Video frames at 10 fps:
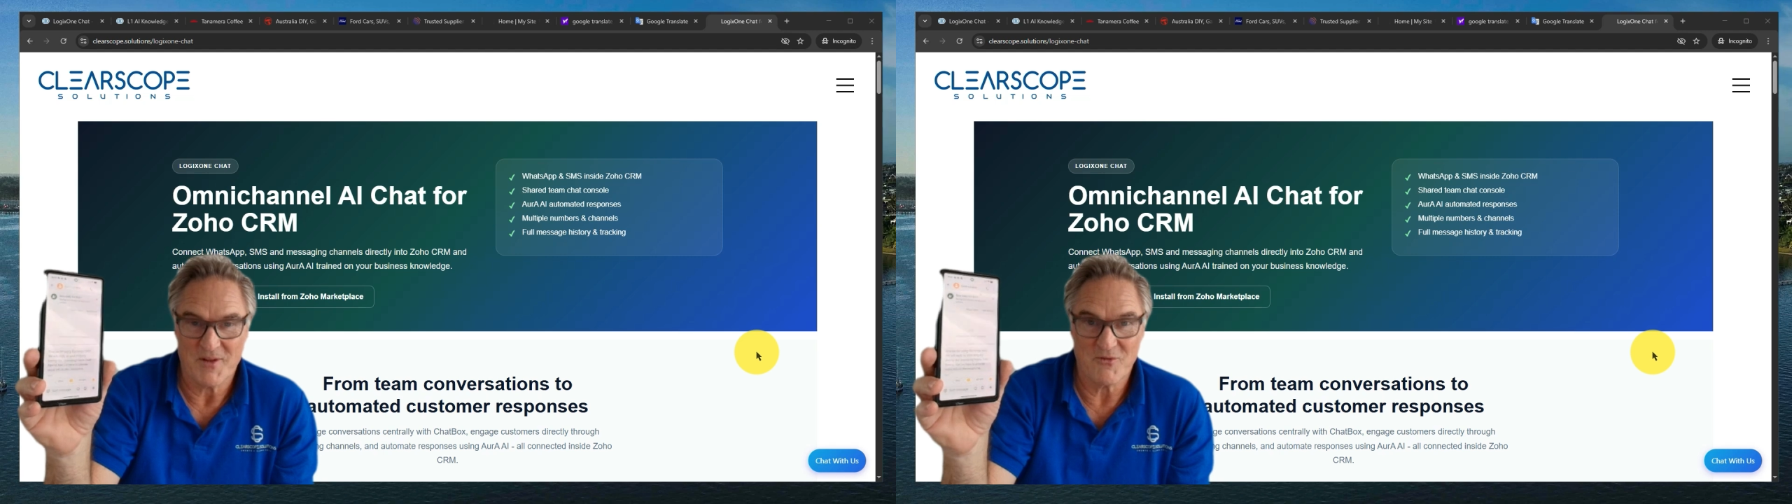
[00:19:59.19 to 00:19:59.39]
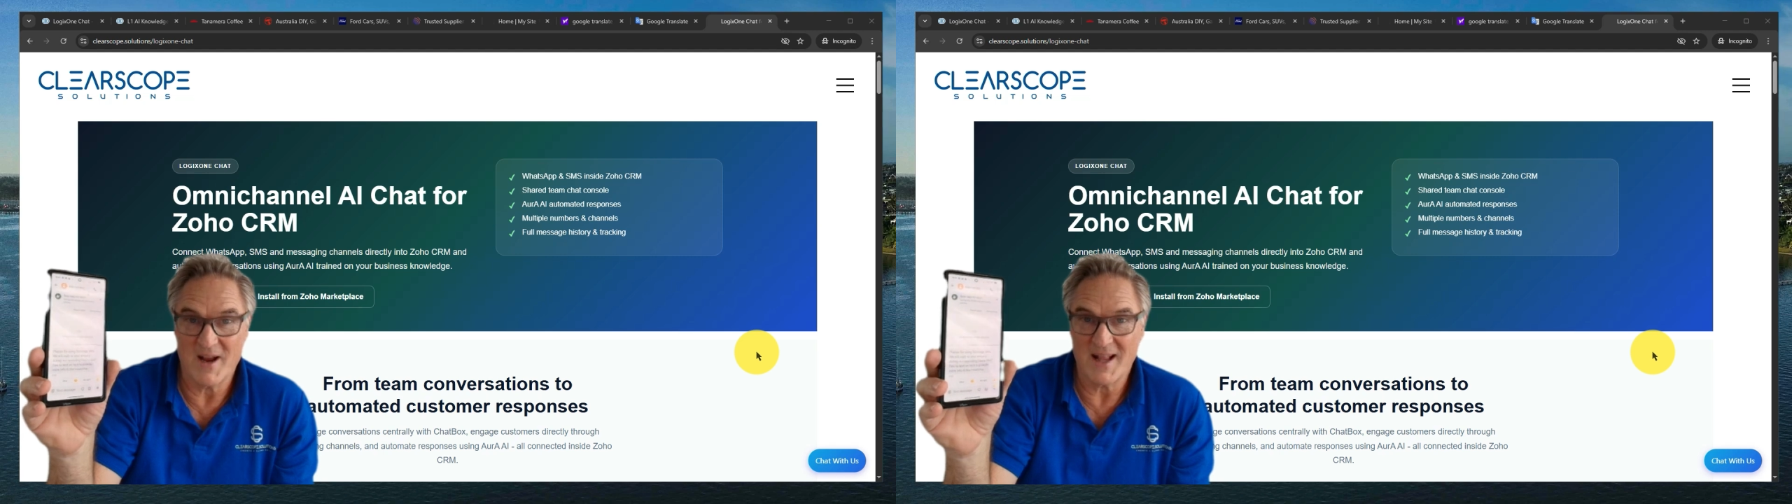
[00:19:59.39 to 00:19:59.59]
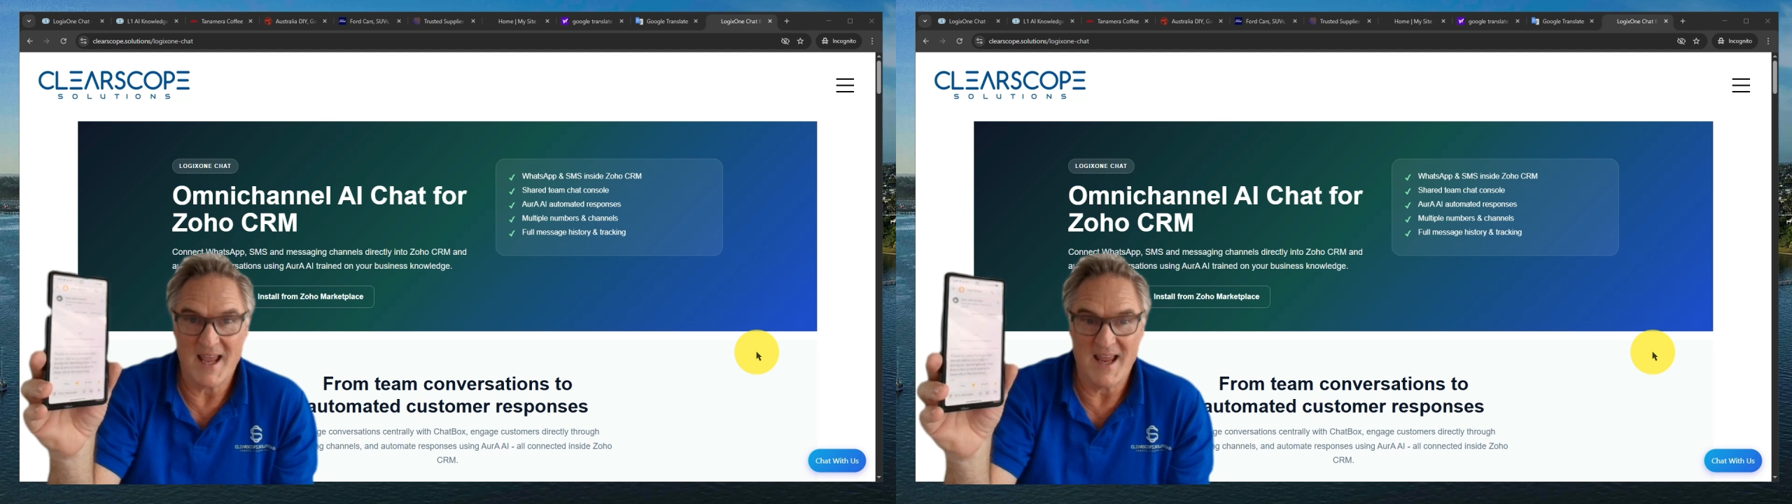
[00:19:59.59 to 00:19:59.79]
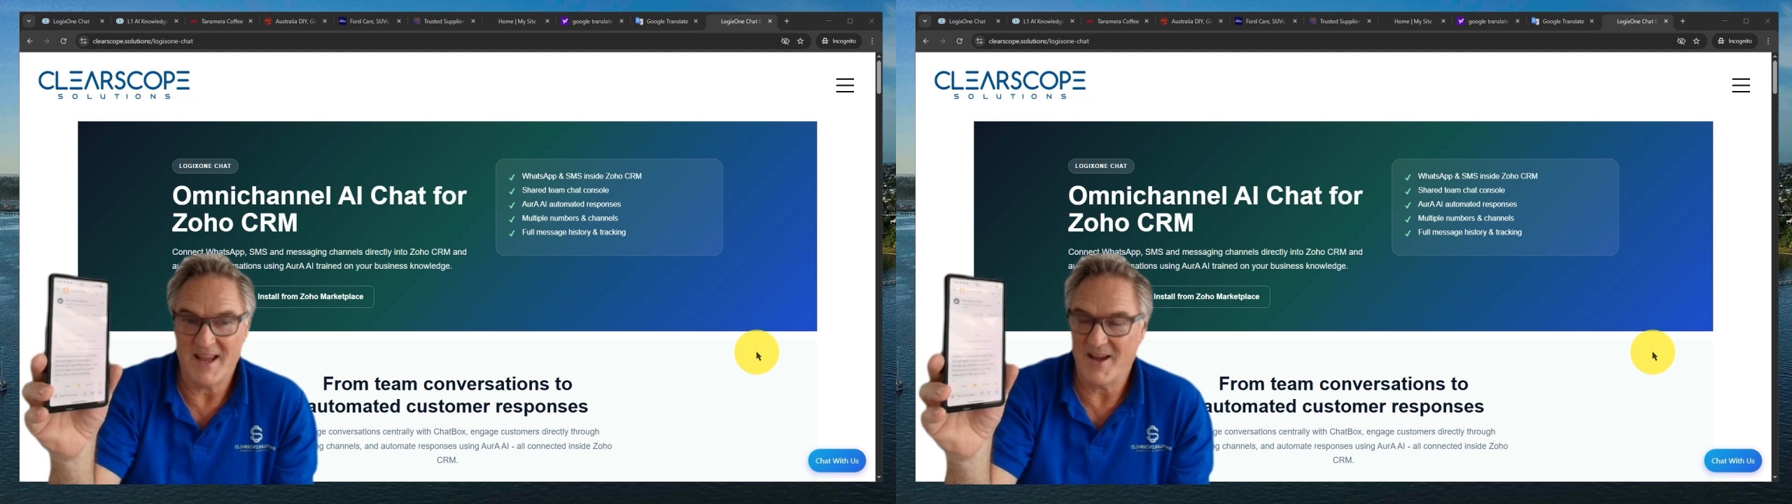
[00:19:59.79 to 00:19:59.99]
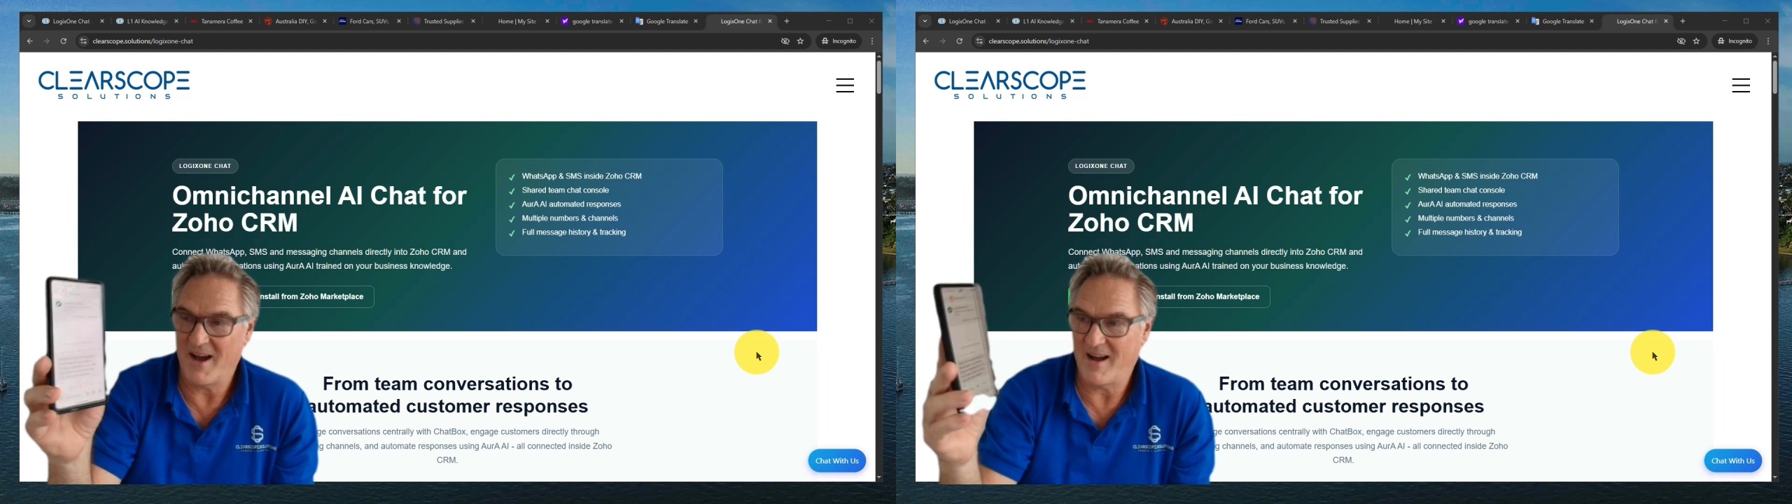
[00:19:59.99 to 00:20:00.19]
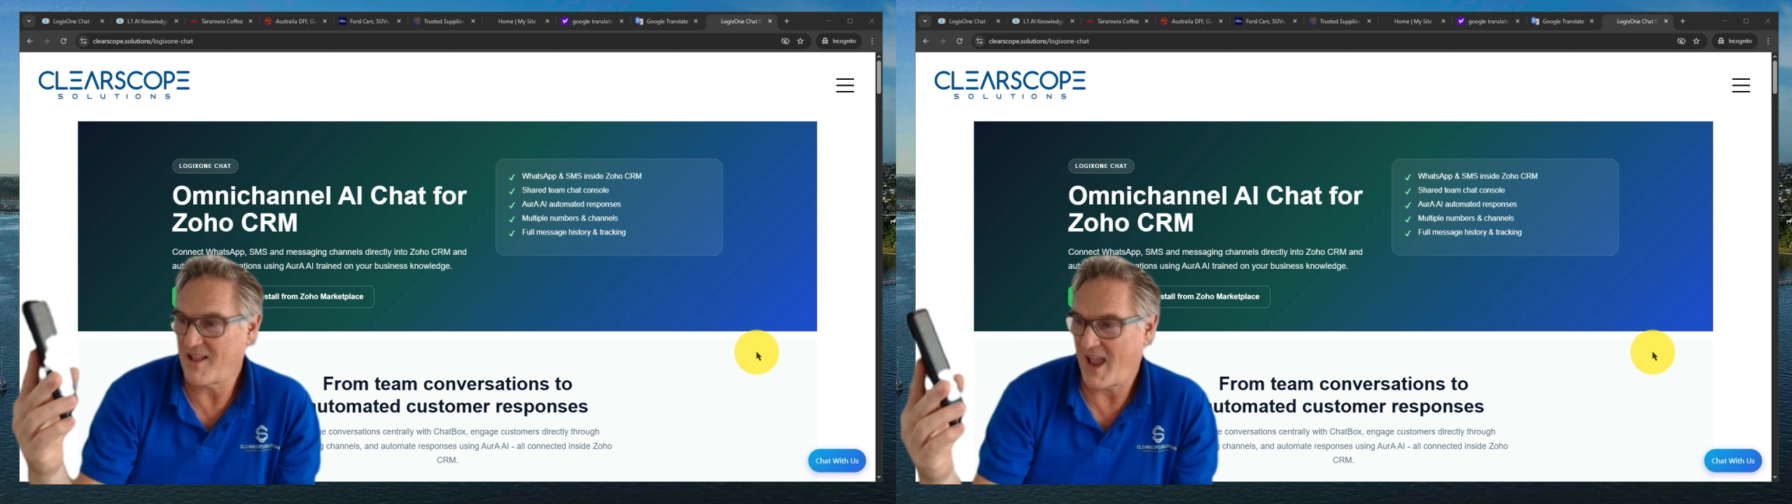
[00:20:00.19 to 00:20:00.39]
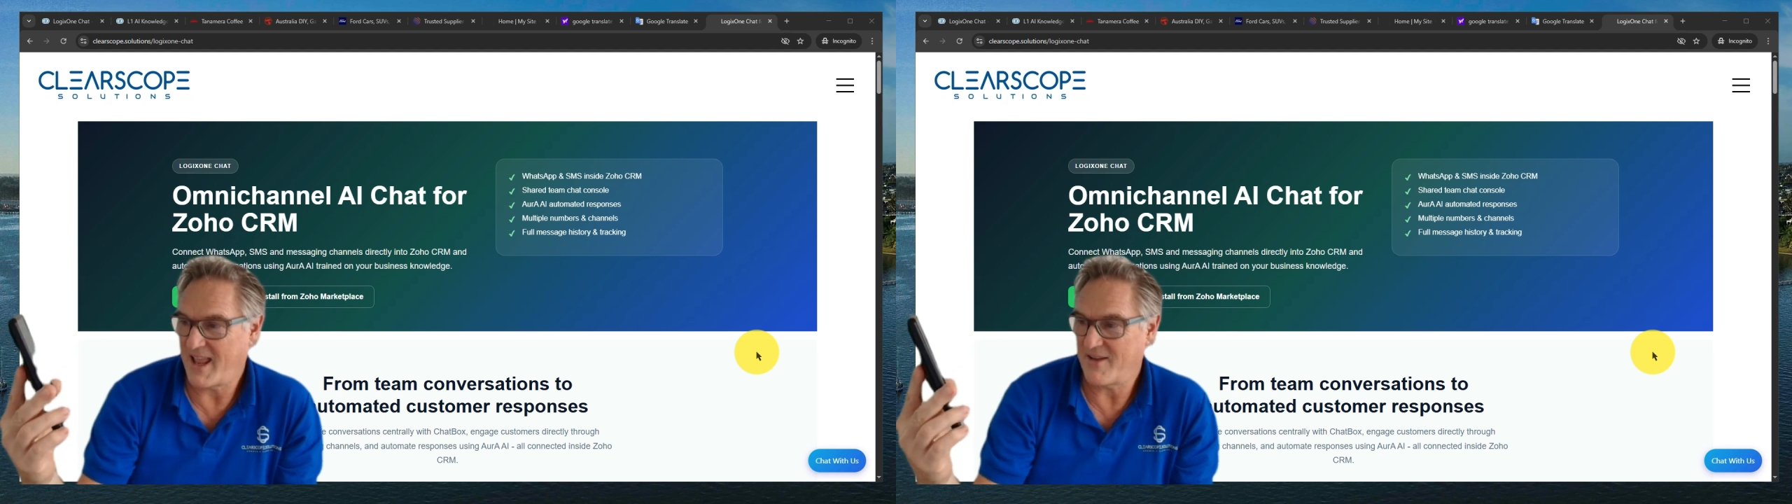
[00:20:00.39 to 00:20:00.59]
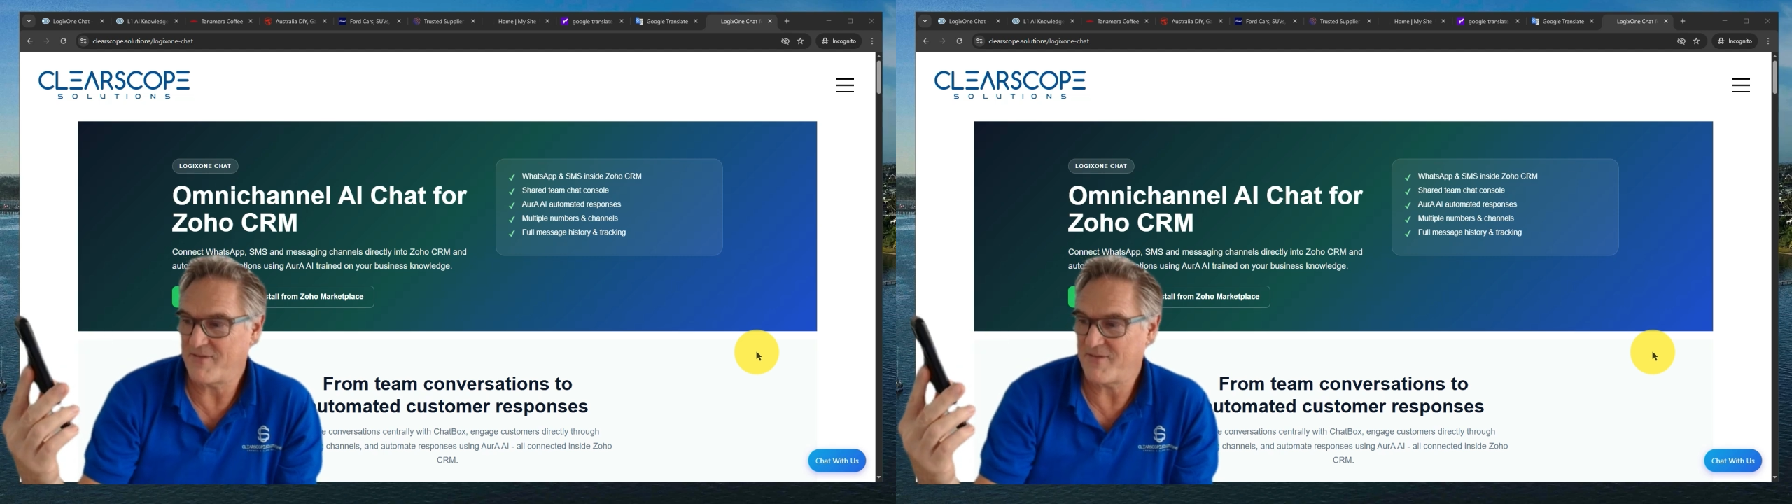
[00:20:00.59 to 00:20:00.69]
really like,